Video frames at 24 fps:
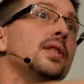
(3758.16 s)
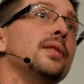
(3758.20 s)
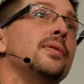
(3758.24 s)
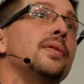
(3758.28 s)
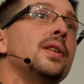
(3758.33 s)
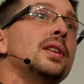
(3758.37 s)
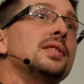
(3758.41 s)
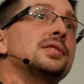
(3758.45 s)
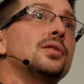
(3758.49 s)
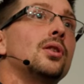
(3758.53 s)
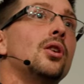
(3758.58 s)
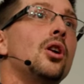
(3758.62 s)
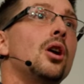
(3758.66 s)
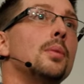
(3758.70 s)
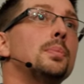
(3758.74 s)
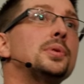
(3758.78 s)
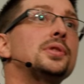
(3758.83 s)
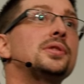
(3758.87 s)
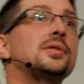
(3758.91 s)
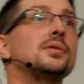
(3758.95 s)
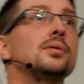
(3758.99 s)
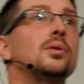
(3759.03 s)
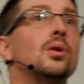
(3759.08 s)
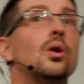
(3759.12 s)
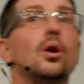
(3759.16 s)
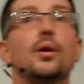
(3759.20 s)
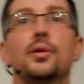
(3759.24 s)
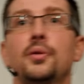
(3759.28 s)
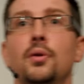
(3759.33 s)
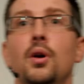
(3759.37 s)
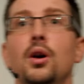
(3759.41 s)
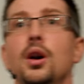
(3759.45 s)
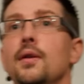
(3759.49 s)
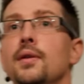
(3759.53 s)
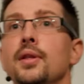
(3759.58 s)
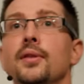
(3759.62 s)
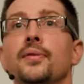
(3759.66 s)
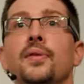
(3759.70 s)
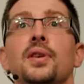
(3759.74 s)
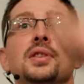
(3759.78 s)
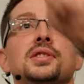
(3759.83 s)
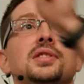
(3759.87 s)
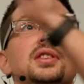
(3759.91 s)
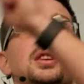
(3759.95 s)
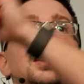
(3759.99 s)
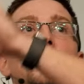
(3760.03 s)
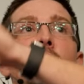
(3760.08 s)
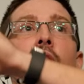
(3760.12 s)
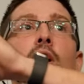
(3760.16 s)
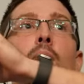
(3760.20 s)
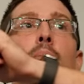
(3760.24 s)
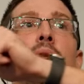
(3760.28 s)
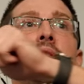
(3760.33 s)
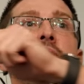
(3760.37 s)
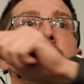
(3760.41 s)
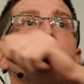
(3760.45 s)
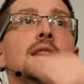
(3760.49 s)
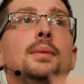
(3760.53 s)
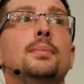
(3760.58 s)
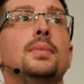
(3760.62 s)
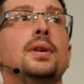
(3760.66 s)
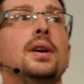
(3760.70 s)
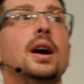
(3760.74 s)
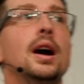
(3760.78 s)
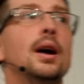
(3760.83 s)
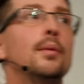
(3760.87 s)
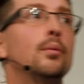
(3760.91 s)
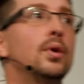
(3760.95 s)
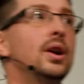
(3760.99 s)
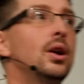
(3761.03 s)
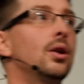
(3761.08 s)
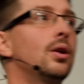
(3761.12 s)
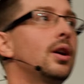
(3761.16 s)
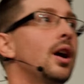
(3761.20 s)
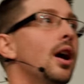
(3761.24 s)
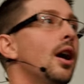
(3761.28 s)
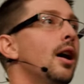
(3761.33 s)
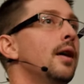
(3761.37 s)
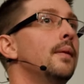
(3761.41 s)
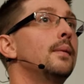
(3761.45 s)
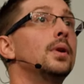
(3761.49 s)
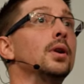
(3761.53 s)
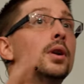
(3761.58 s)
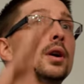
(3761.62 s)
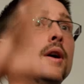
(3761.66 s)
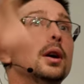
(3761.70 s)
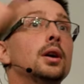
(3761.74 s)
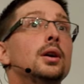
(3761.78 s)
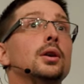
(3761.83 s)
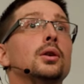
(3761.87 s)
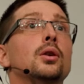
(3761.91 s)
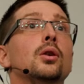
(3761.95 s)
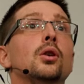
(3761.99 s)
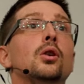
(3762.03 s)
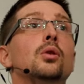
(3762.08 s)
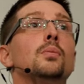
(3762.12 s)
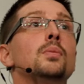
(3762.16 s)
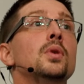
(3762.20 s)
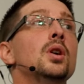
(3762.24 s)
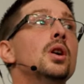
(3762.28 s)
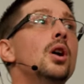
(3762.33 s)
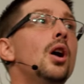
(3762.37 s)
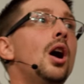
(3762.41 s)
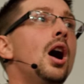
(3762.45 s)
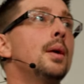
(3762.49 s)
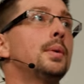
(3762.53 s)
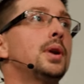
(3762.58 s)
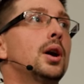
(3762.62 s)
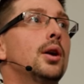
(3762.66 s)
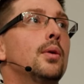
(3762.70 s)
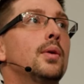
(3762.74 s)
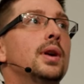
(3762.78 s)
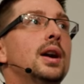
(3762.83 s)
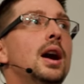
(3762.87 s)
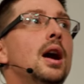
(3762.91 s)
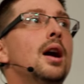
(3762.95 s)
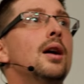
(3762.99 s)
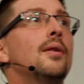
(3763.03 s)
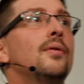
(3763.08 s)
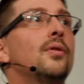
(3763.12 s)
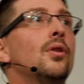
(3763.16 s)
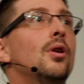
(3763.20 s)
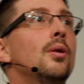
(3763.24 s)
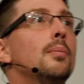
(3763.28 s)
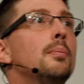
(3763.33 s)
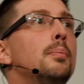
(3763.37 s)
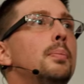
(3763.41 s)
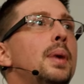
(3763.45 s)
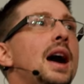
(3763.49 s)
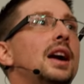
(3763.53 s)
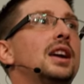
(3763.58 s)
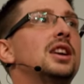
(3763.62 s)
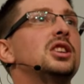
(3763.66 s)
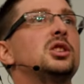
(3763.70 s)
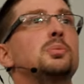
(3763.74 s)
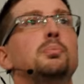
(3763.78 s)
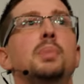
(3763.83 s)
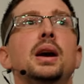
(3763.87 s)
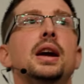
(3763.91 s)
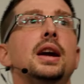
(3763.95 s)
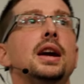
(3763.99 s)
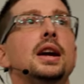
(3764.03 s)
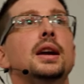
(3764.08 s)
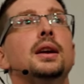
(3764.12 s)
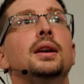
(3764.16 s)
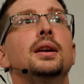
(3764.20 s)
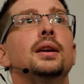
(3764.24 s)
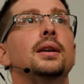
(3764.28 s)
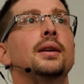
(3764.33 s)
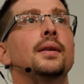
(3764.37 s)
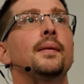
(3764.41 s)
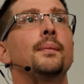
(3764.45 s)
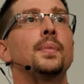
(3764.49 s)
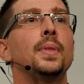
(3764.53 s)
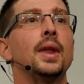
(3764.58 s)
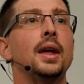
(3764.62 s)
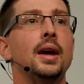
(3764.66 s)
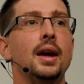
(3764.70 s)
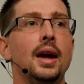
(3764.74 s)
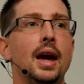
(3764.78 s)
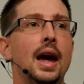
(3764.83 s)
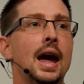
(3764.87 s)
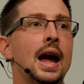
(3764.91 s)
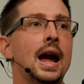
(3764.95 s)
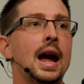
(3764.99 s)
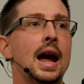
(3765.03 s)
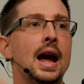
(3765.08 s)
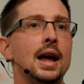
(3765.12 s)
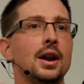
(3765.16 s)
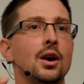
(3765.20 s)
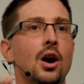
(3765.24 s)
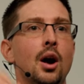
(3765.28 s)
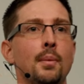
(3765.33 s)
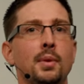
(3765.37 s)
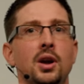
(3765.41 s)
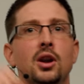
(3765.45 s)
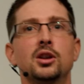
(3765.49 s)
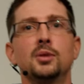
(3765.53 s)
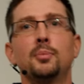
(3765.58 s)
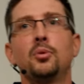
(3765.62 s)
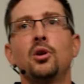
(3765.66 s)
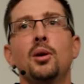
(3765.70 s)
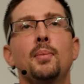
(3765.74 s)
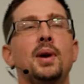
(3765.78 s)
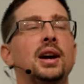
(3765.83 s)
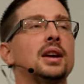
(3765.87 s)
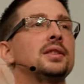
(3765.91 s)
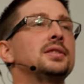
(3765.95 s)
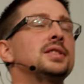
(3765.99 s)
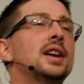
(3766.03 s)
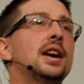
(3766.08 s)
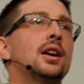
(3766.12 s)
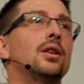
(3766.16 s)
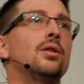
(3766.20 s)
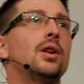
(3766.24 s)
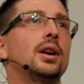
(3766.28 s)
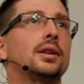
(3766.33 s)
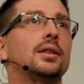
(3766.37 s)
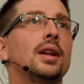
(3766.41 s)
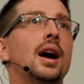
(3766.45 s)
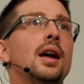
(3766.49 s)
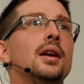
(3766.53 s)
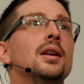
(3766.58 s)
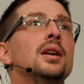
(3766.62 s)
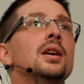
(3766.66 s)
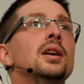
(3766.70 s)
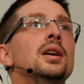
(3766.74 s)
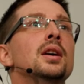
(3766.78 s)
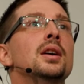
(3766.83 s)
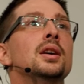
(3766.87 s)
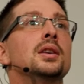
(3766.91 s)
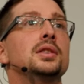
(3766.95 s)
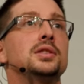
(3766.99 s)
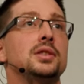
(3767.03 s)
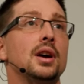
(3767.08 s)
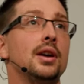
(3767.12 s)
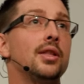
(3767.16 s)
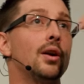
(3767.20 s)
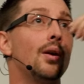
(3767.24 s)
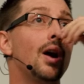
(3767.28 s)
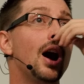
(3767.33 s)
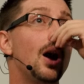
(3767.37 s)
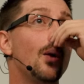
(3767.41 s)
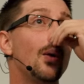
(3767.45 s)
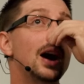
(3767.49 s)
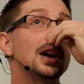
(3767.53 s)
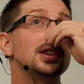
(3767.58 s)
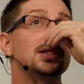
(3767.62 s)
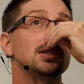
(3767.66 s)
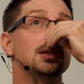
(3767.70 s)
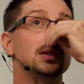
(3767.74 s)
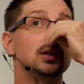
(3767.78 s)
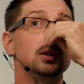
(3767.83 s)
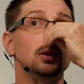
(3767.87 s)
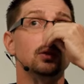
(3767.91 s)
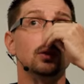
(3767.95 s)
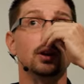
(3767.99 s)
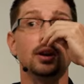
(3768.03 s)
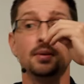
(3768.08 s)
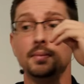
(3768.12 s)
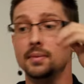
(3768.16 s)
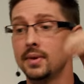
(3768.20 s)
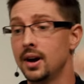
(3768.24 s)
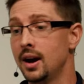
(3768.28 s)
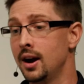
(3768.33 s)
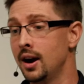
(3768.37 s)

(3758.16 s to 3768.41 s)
the fence to ops, or throw it over the fence to your development team, and we all go, cool, I'm going to inherit from package B, and I'm going to deploy my container like that. So there are ways to do it.